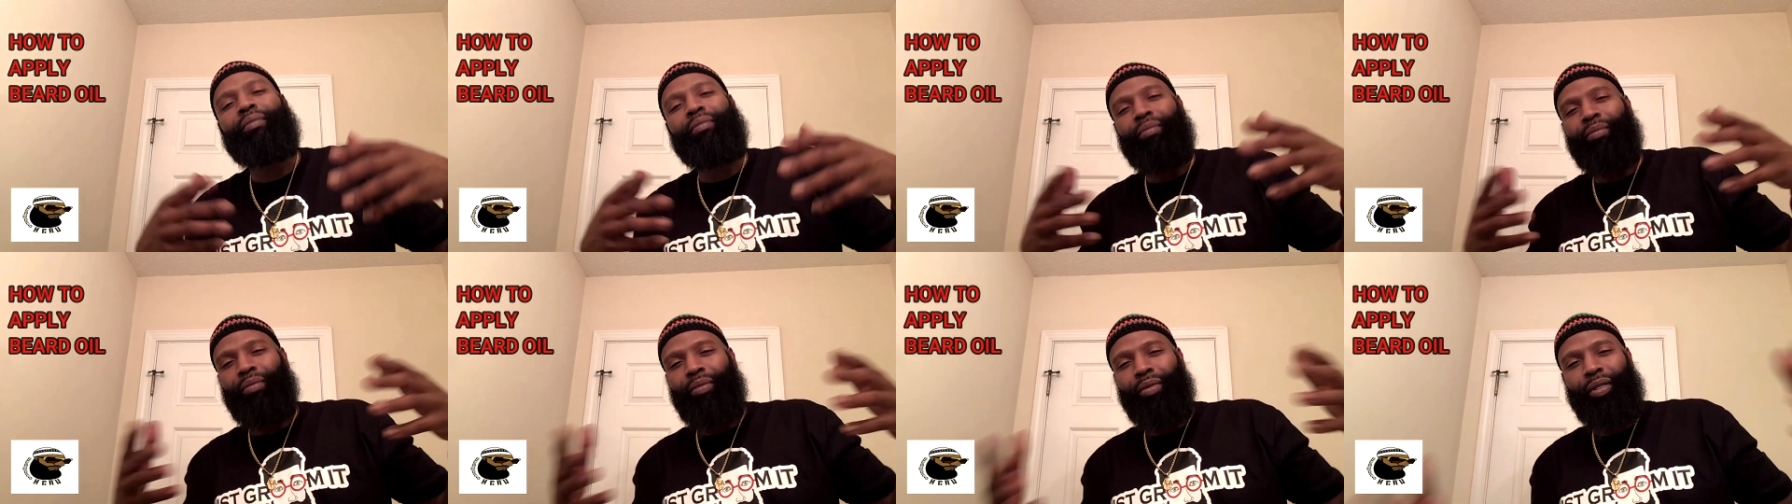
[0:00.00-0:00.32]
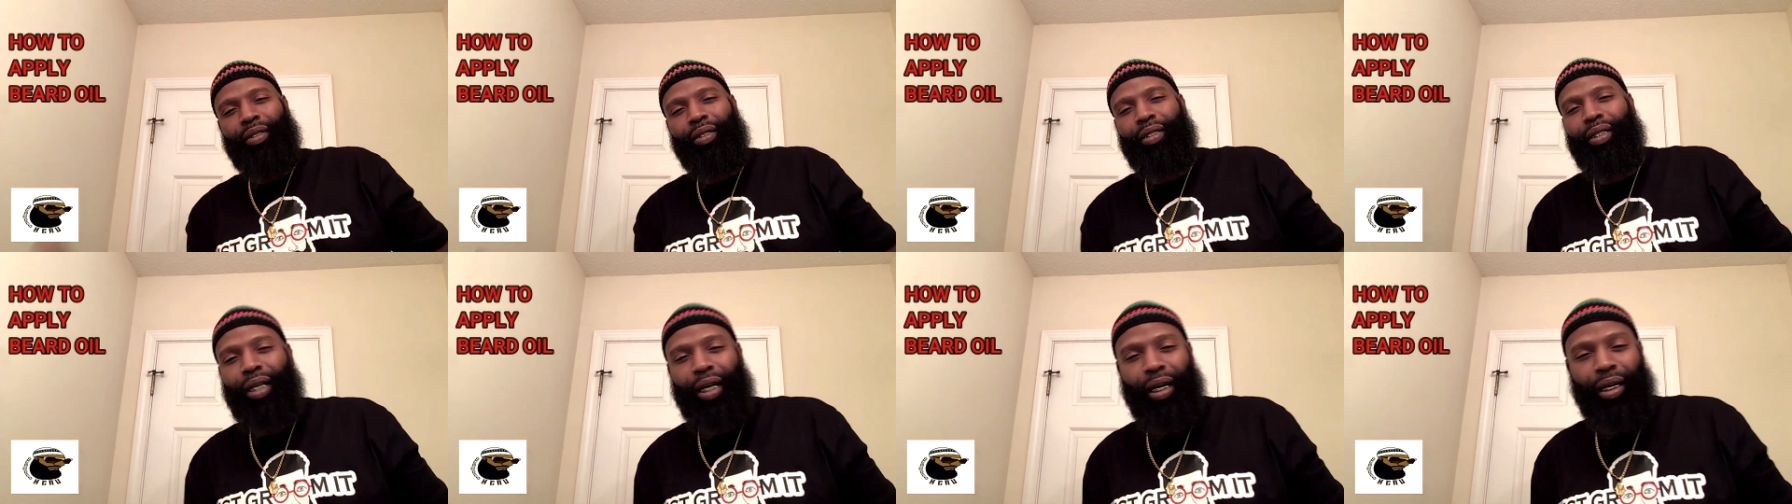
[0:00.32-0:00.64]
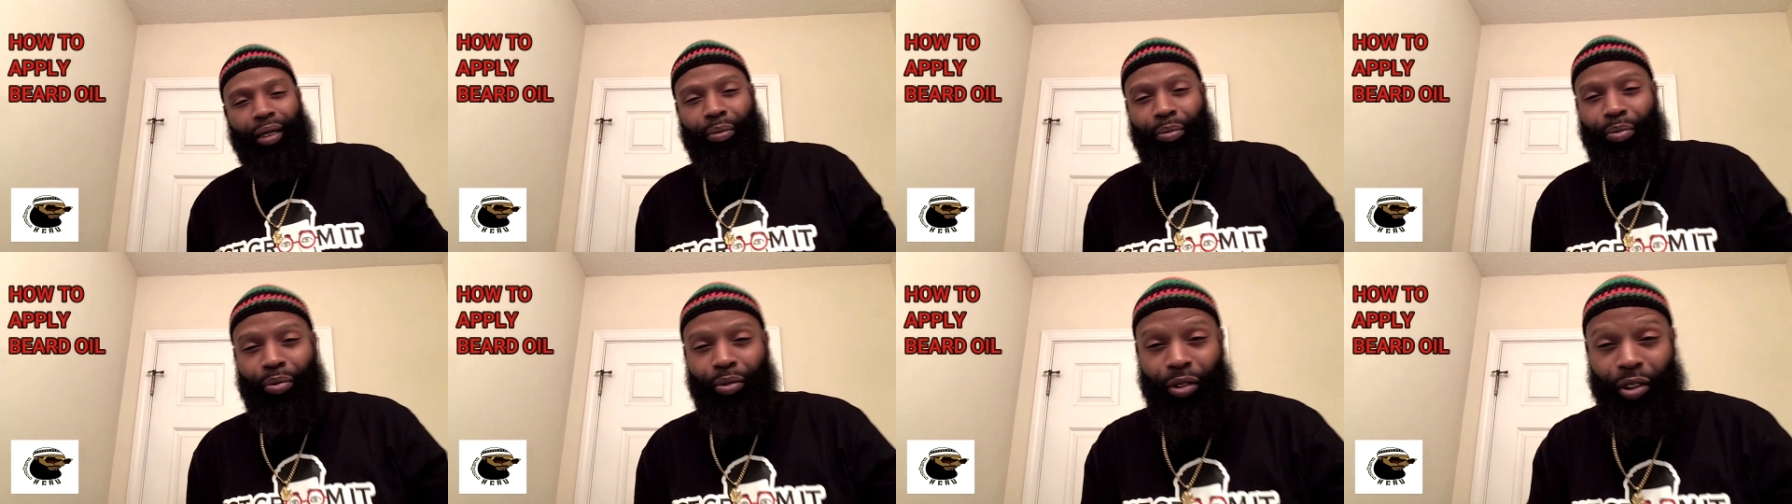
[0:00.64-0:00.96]
The same
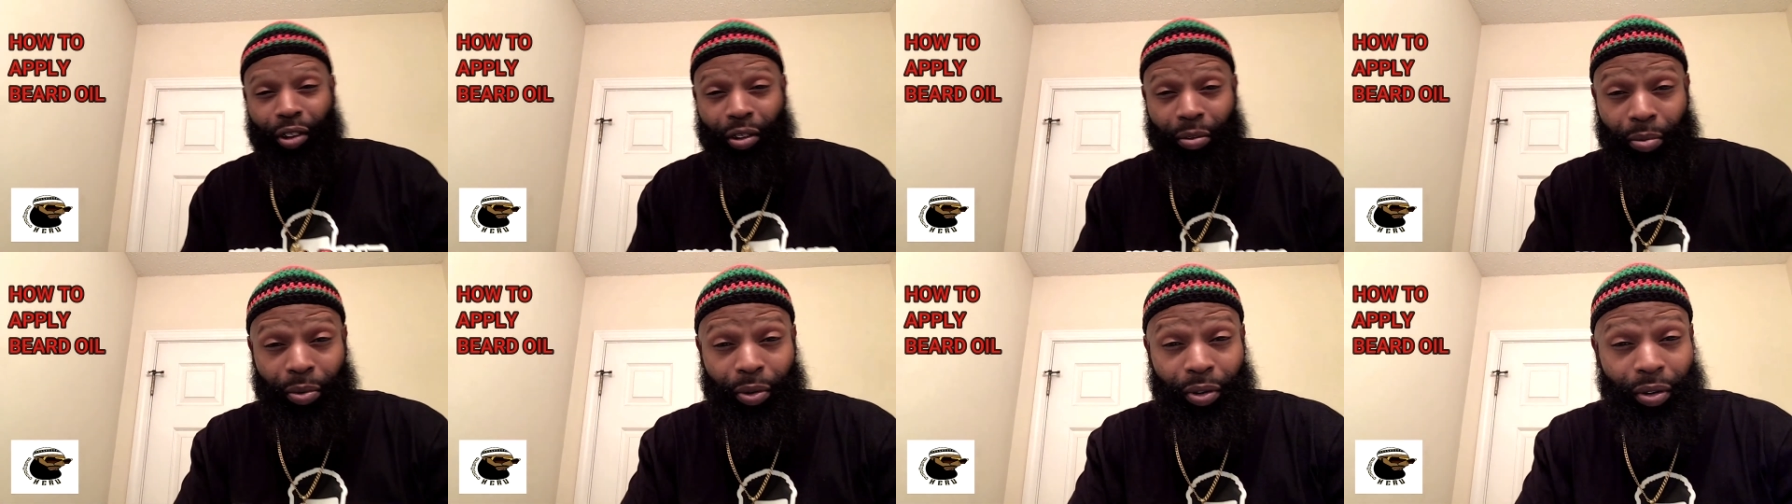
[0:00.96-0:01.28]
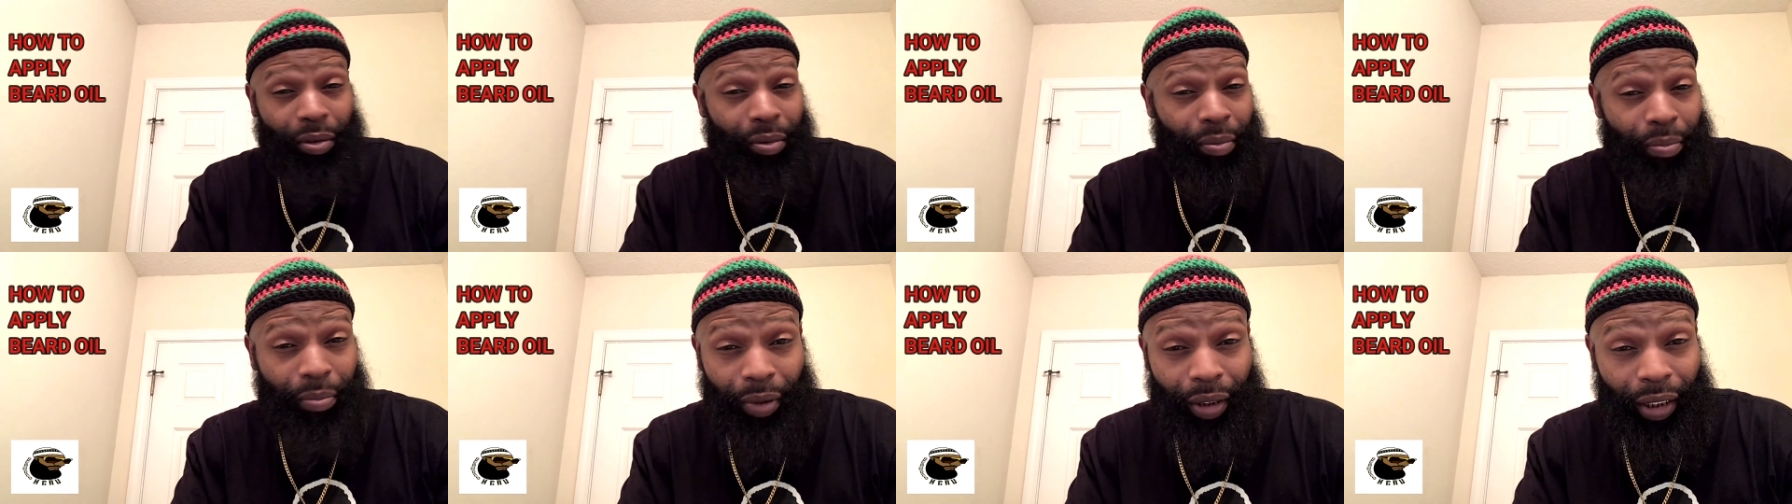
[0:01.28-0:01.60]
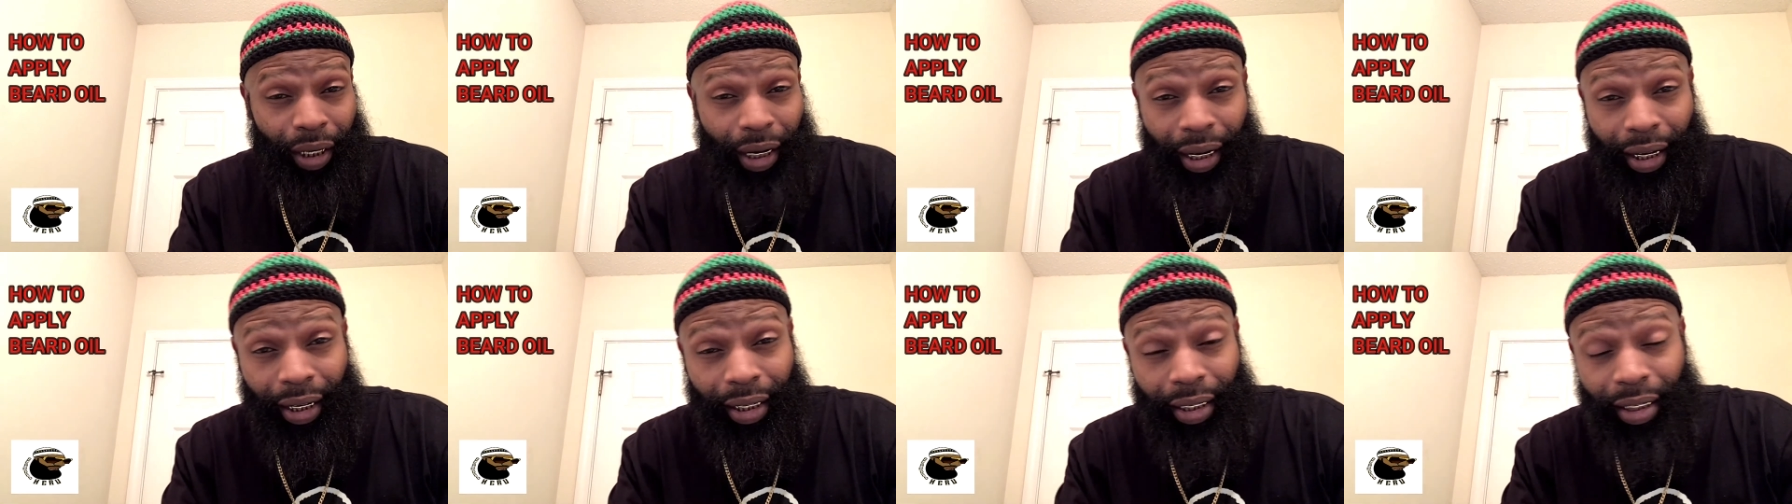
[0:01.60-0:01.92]
principle, but
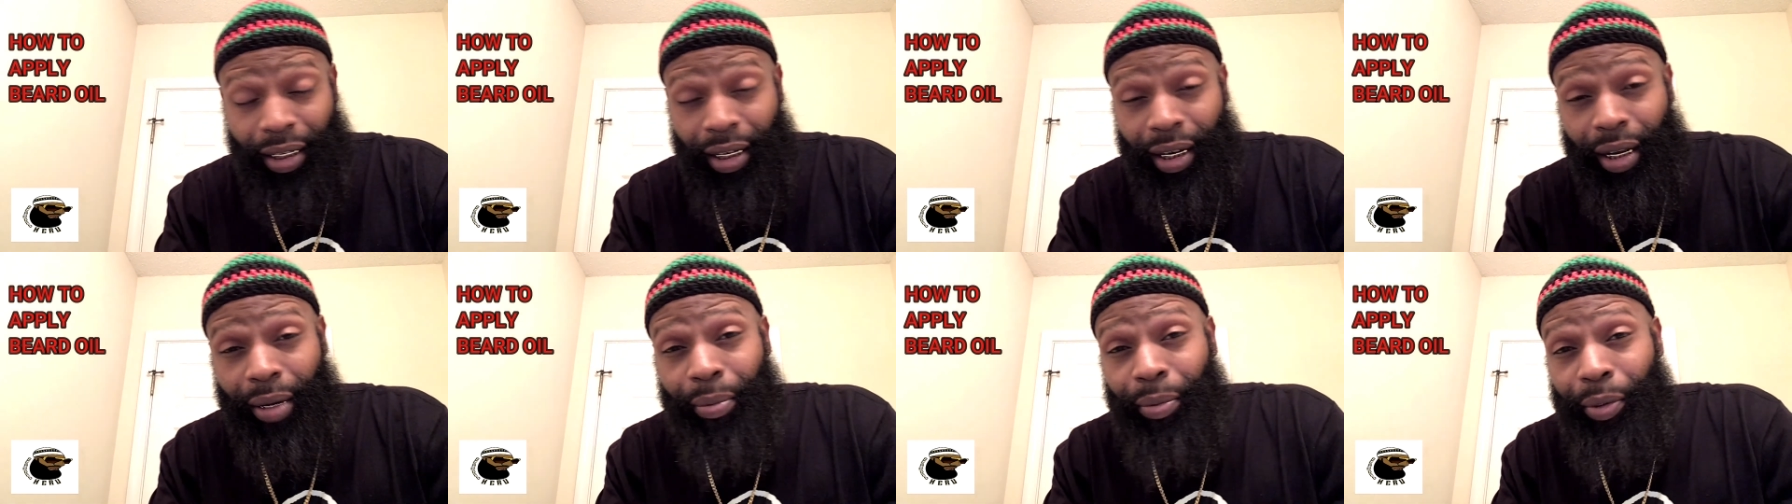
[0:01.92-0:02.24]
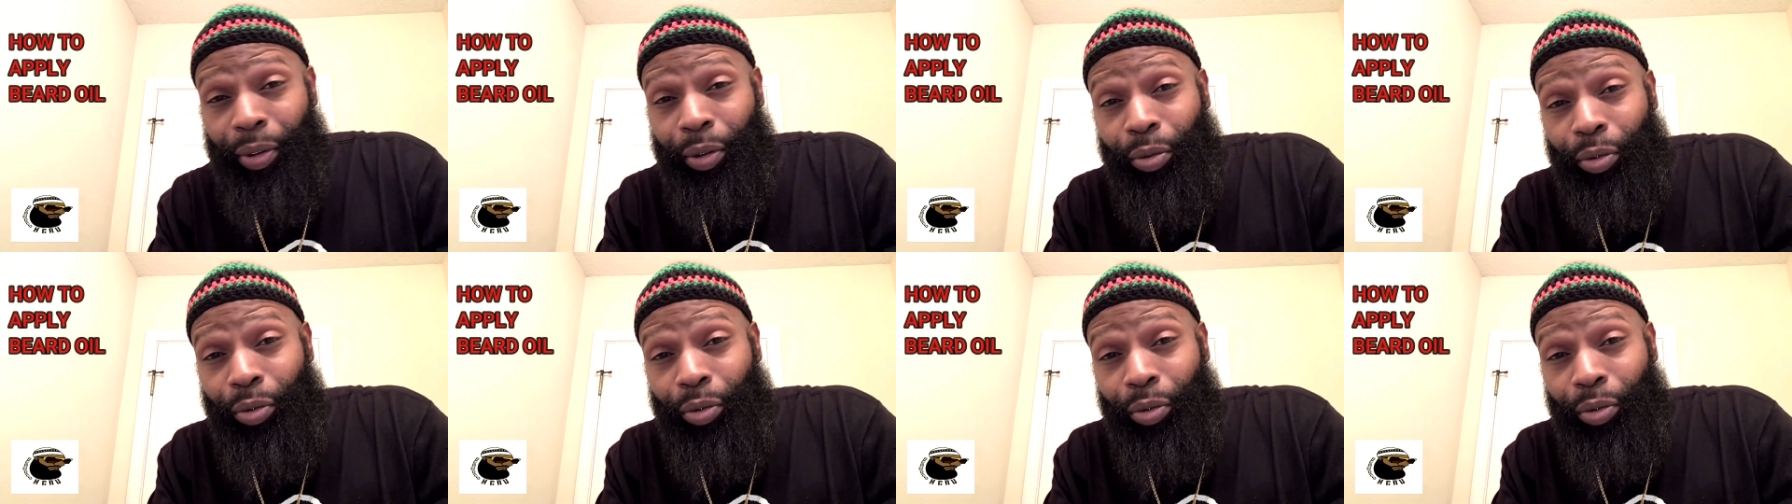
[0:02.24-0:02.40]
I ain't slapping no